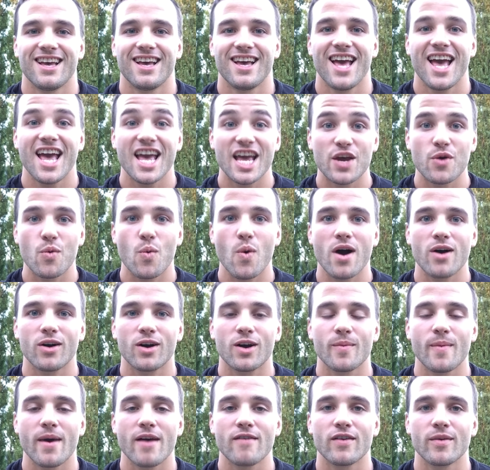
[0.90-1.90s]
Hey,
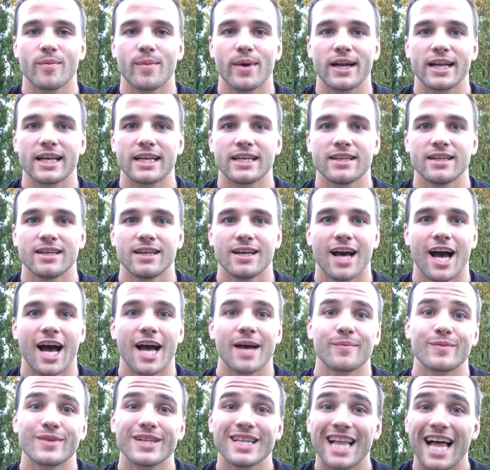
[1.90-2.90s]
welcome everybody.
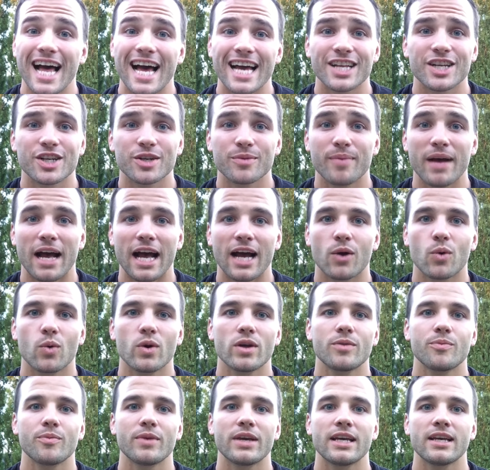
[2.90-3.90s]
I'm glad you're back
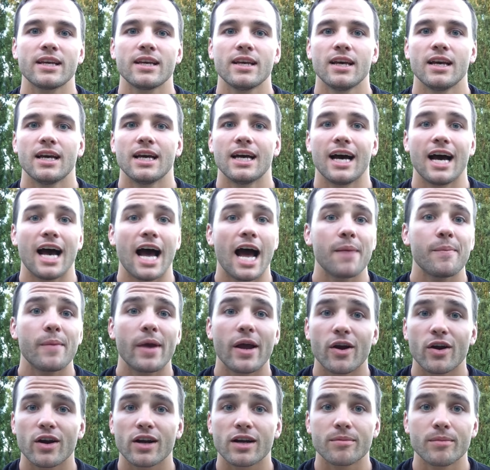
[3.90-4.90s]
with me. I'm
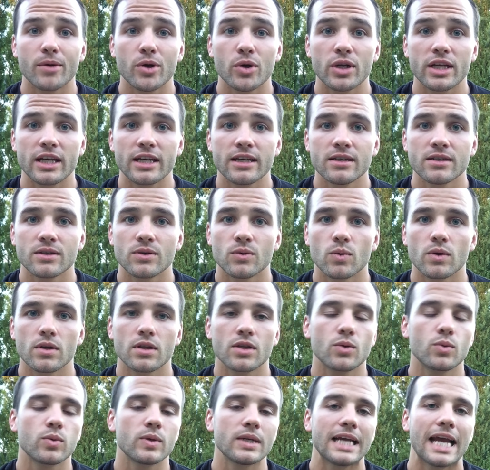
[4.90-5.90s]
Eric Moody with
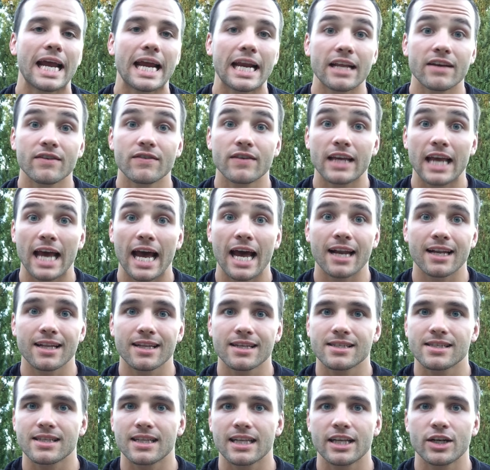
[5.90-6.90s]
Creative
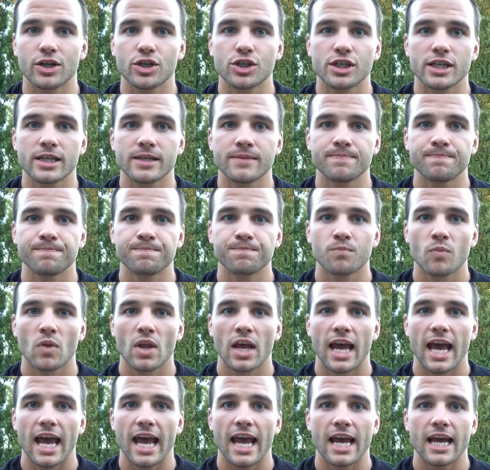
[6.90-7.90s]
Catalyst Leadership,
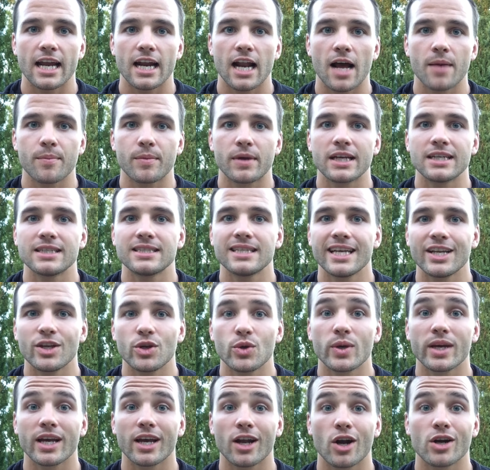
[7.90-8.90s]
and I'm
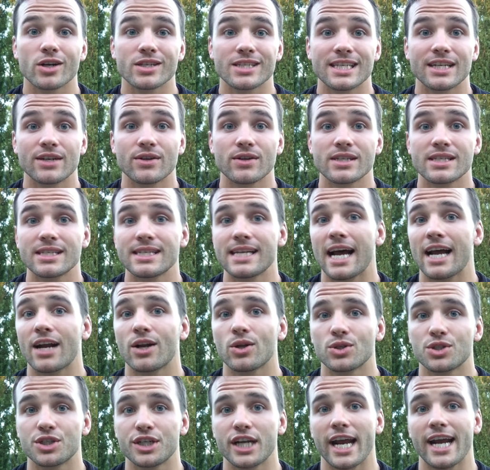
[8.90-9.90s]
continuing in our series
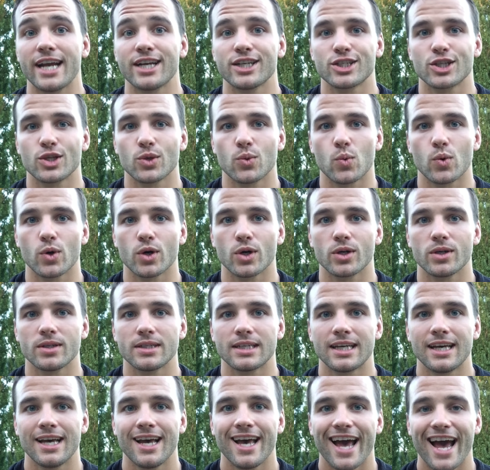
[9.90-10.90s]
titled Change the World.
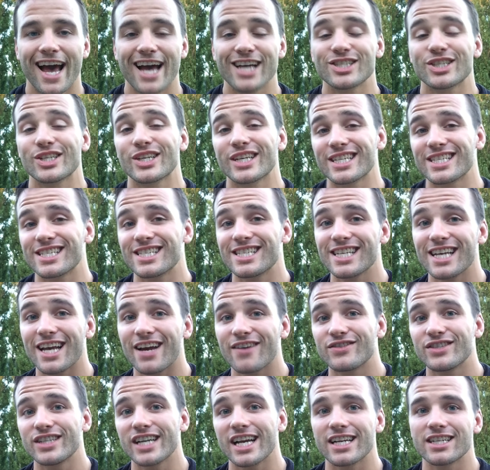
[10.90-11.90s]
As you can see,
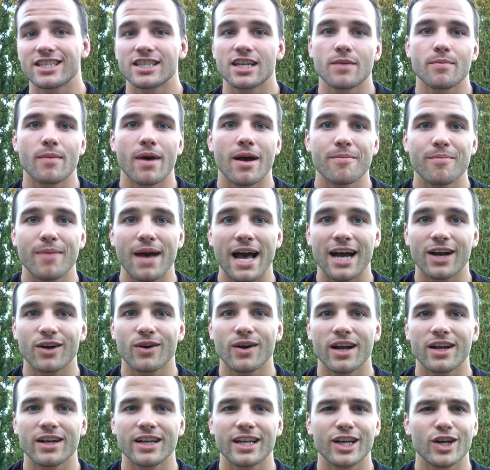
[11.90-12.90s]
I've changed up my
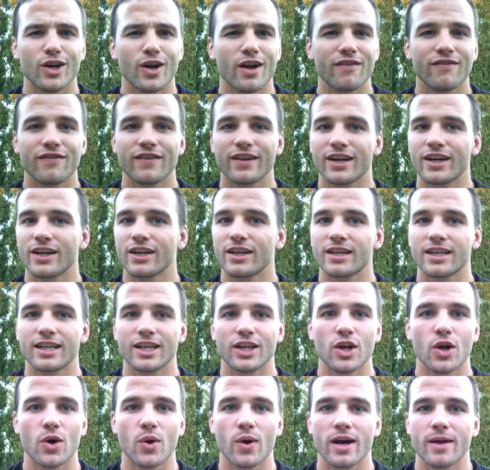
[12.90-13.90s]
background here. I figured, you
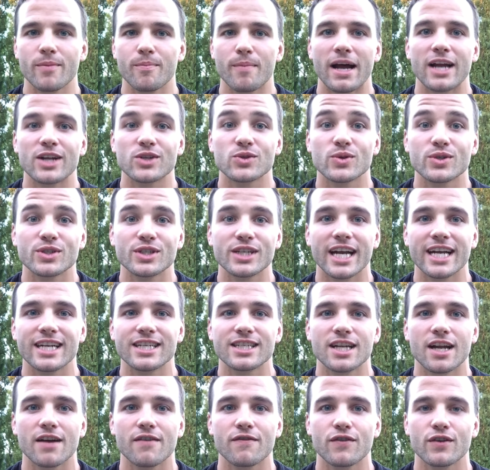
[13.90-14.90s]
know what, might as well change
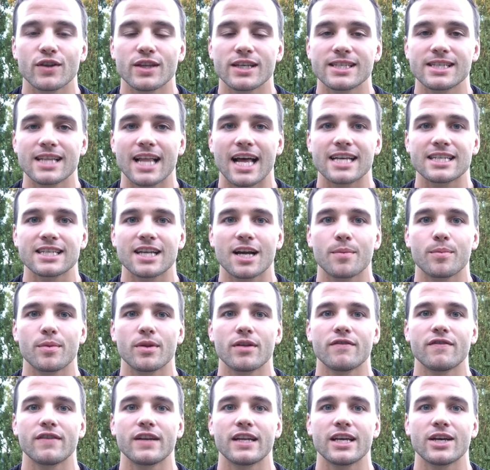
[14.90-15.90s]
it up for these last couple
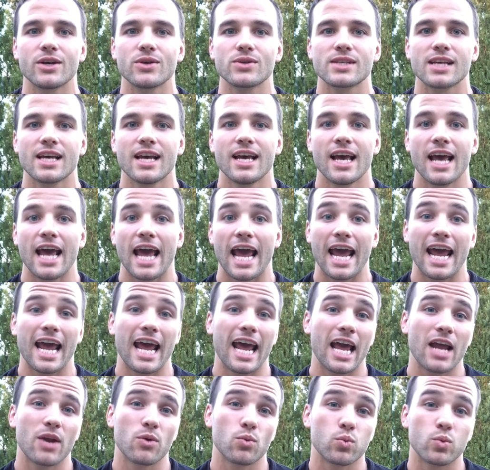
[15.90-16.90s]
of videos
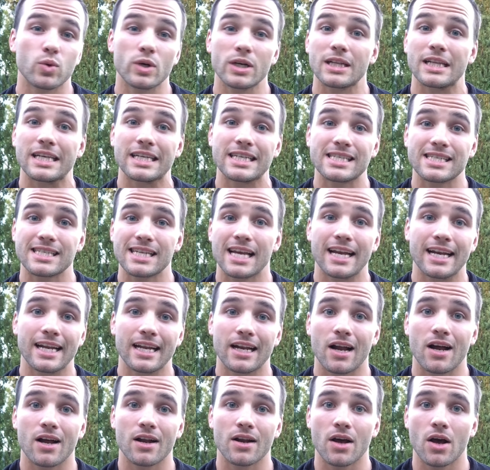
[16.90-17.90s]
and really send it
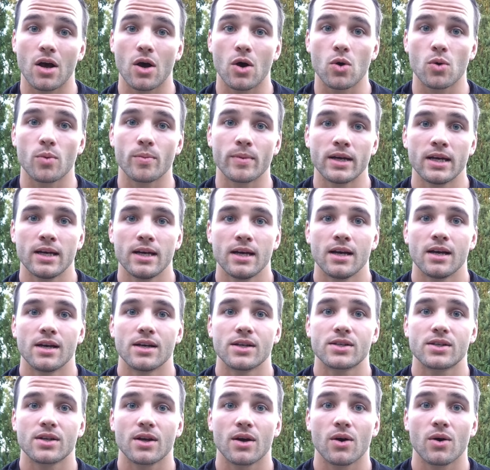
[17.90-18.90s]
on home.
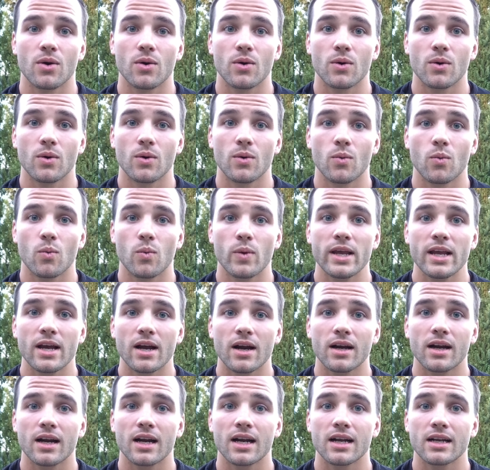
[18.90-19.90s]
So we are
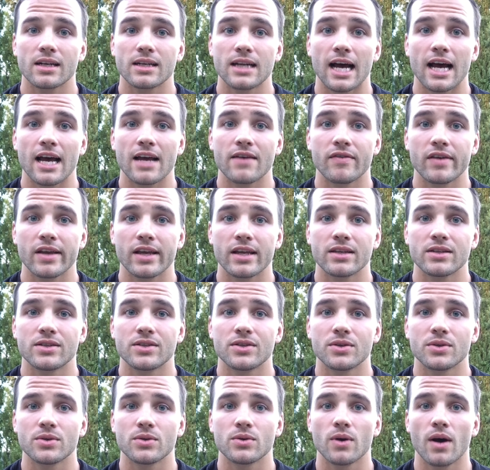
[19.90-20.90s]
going to dive
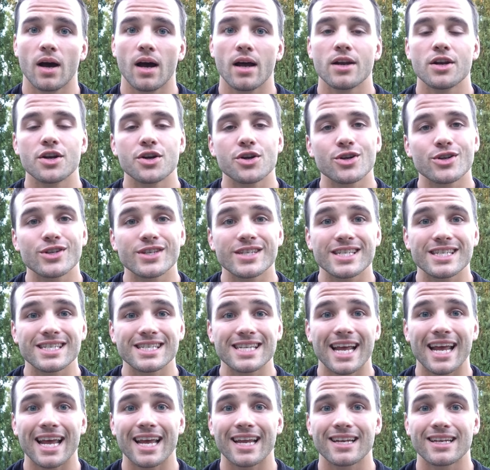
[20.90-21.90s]
into
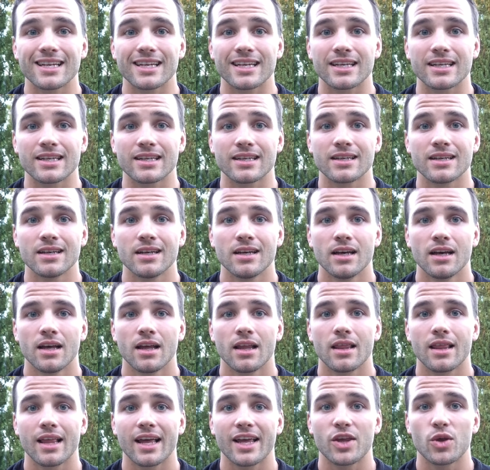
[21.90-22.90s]
understanding
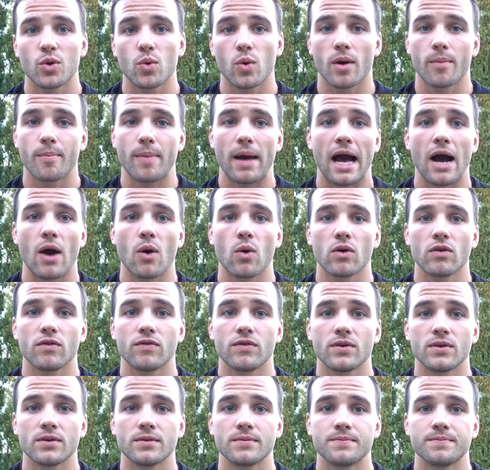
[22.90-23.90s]
that you are
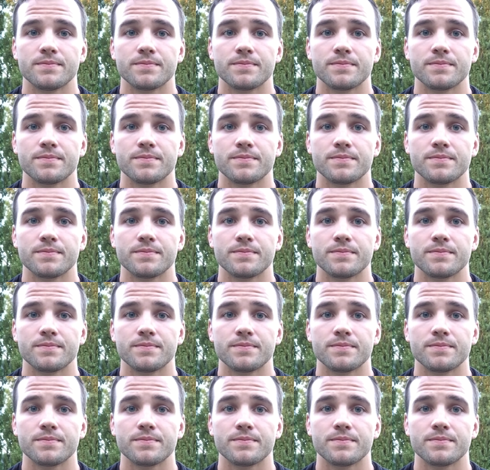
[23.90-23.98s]
powerful.